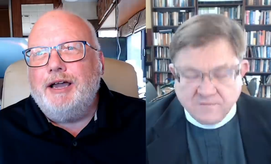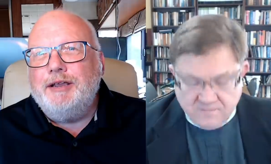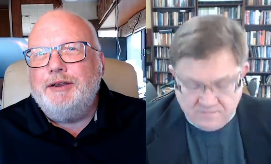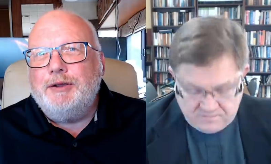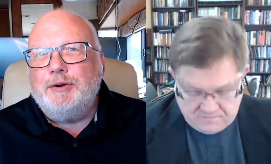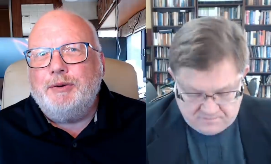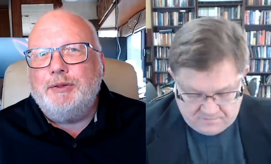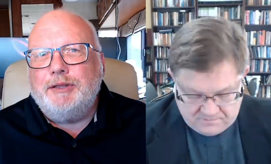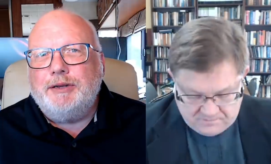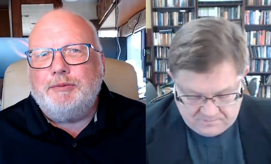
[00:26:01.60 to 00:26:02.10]

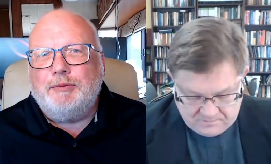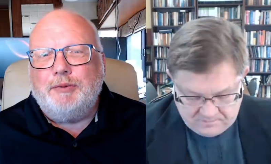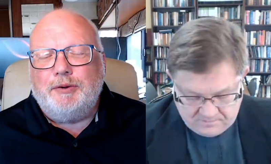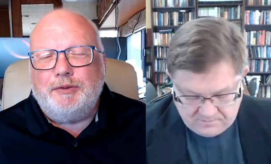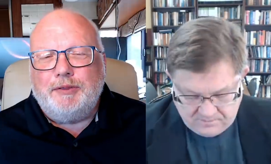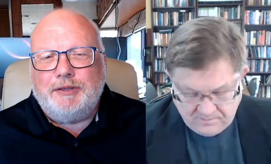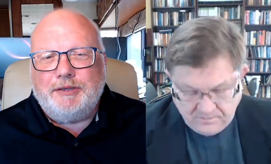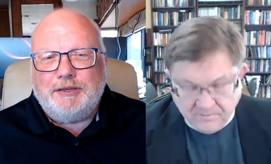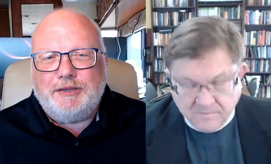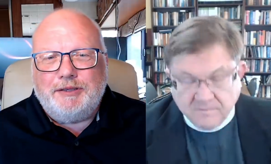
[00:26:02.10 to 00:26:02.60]
Speaker 1: know that we're,
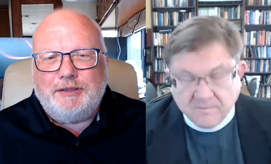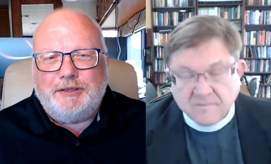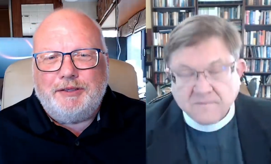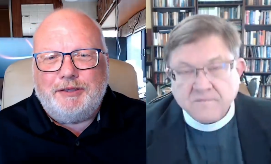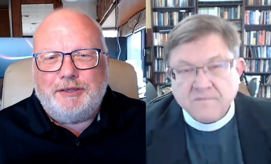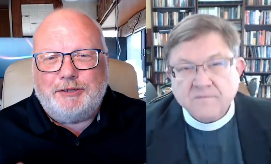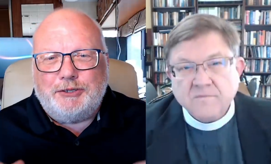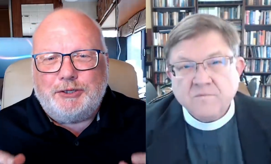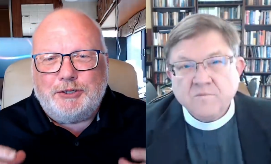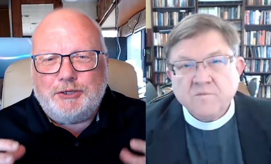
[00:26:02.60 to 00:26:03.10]

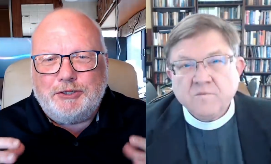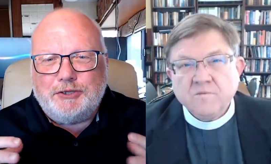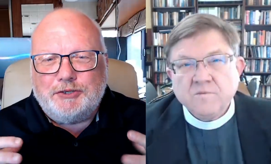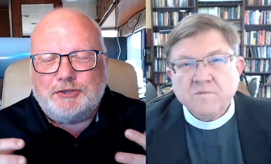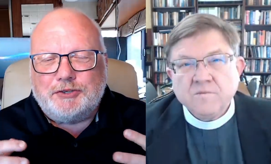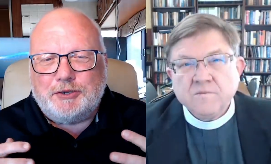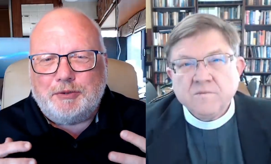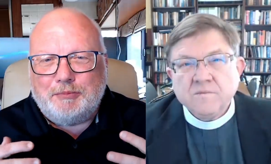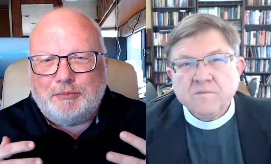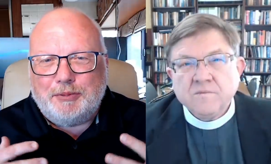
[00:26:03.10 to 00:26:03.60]
the church is
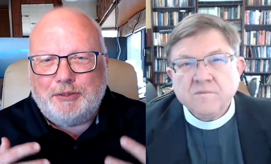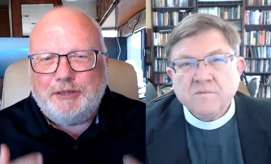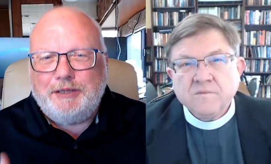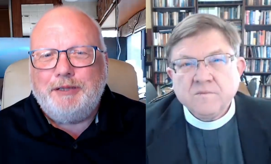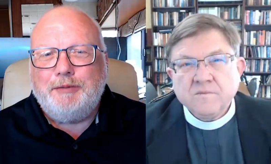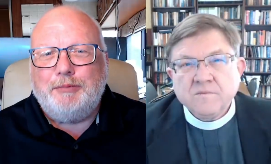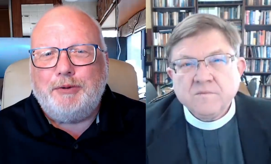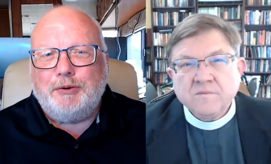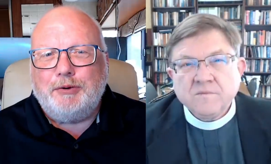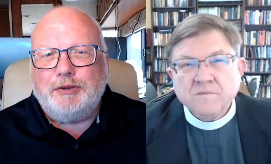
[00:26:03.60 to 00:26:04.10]
completely
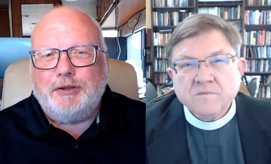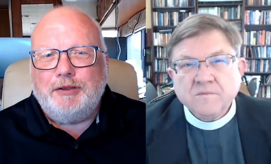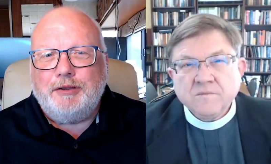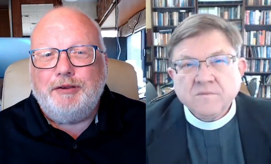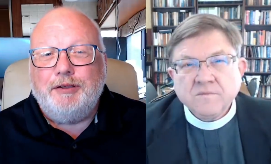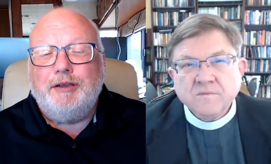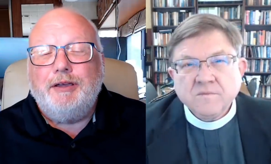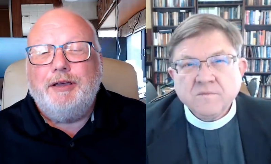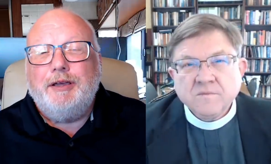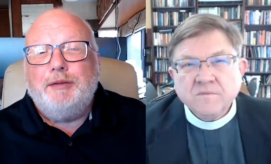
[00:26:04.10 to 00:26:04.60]
broken
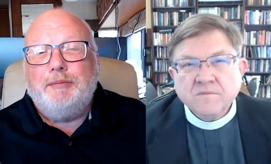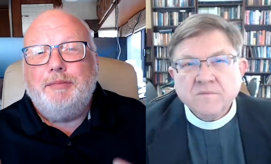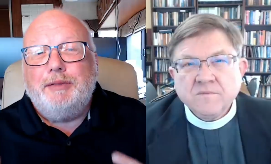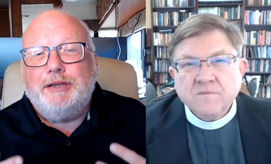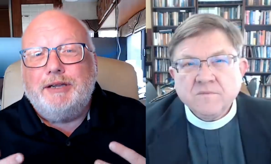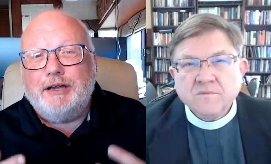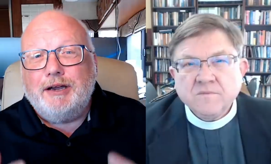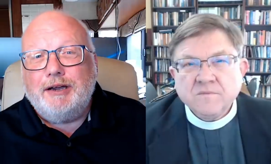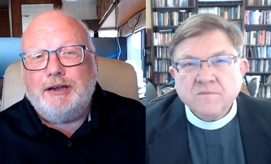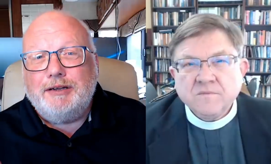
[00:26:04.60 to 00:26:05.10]

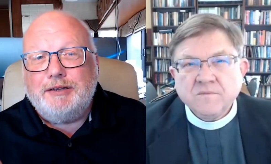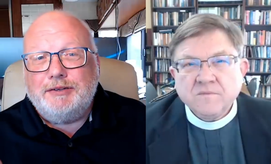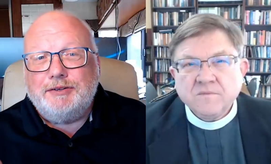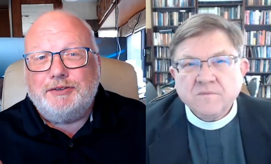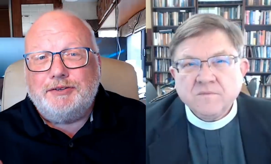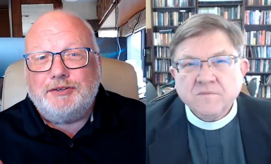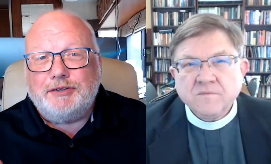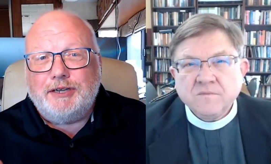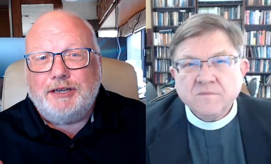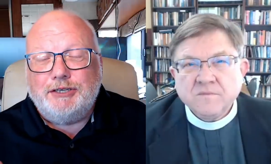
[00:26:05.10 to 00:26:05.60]

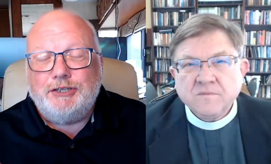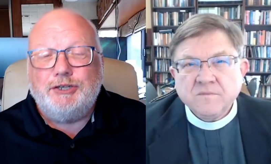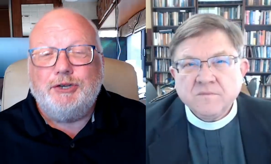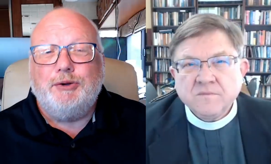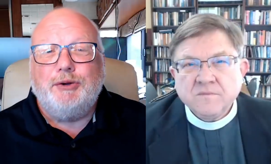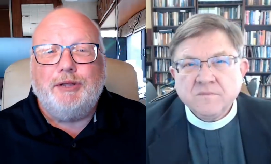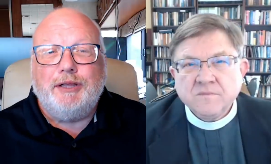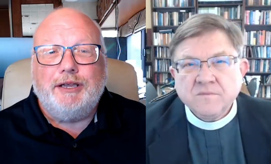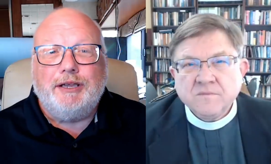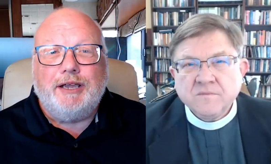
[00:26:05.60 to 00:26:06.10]
because a show
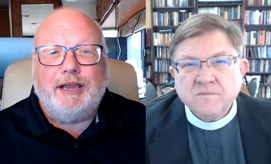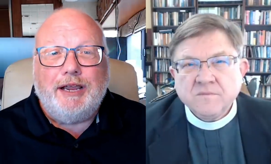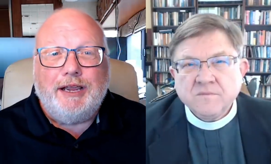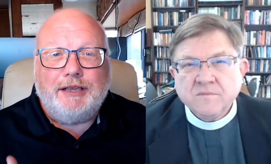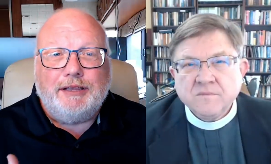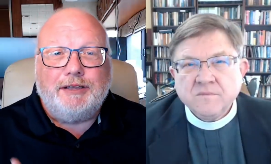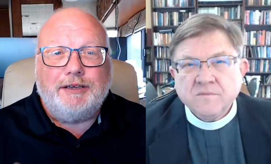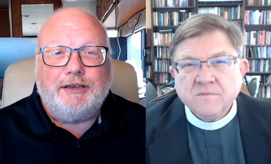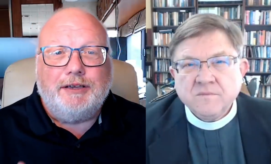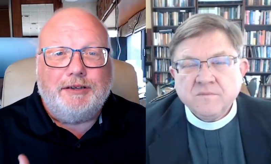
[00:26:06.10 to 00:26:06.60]
like
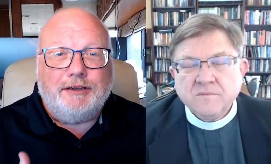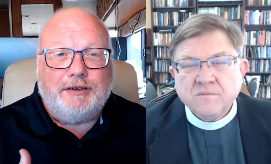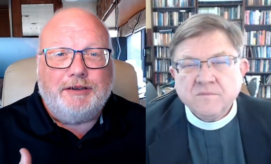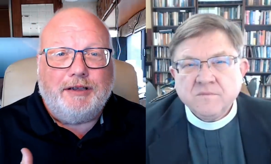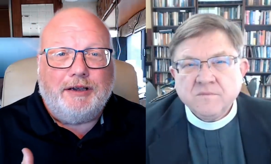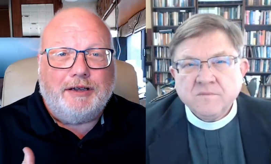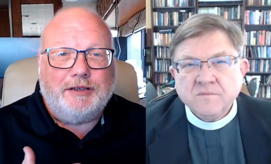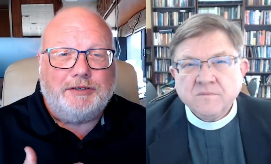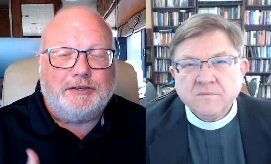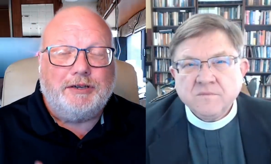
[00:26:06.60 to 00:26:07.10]
Anglican
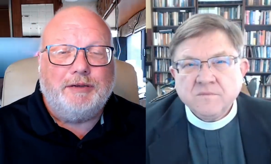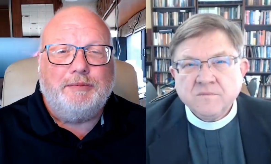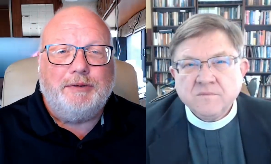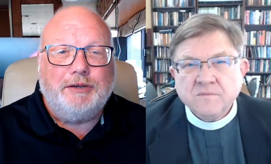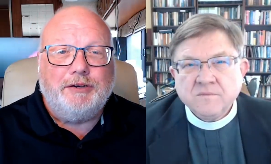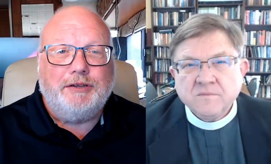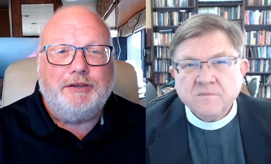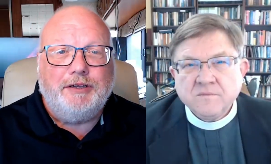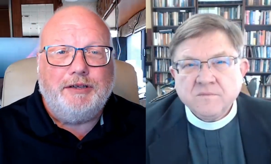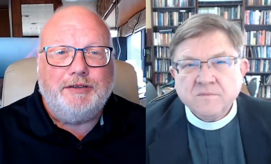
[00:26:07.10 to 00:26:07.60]

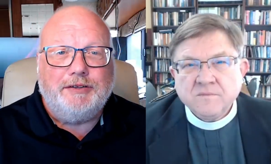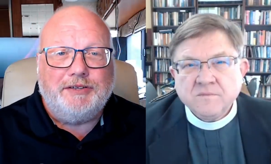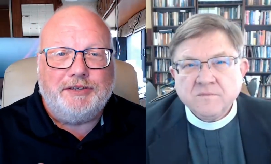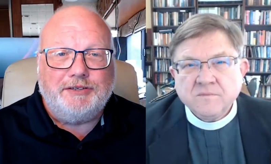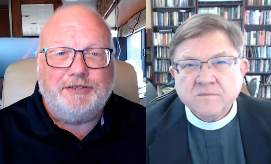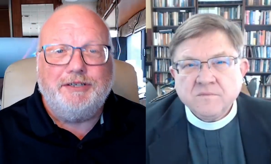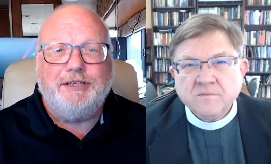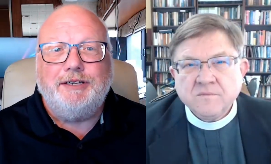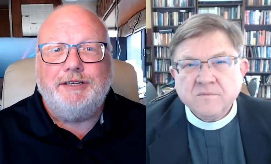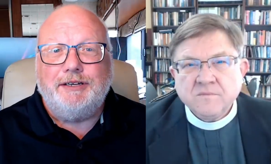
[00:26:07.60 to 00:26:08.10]
Unscripted can
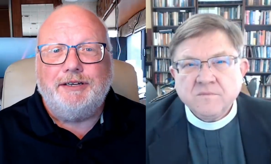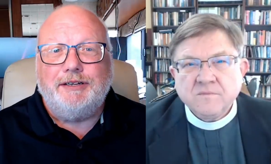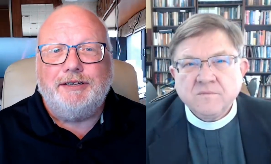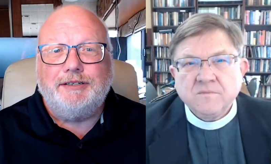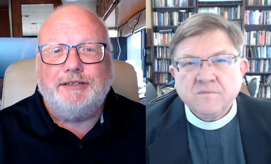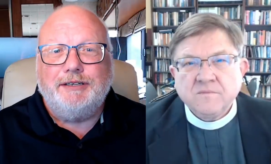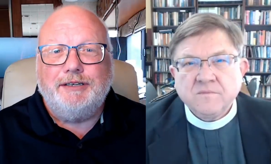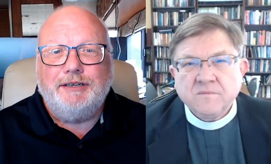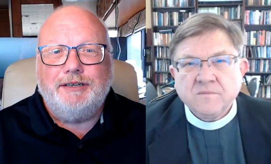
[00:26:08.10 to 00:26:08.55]
succeed in it.